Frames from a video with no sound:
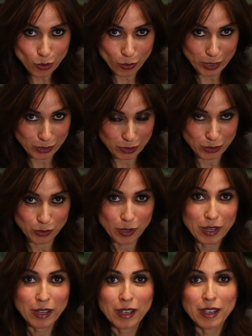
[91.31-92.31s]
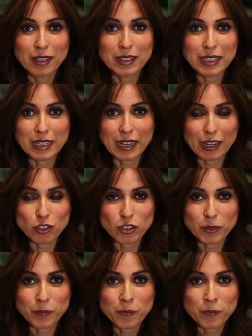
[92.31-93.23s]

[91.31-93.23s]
going to litigation.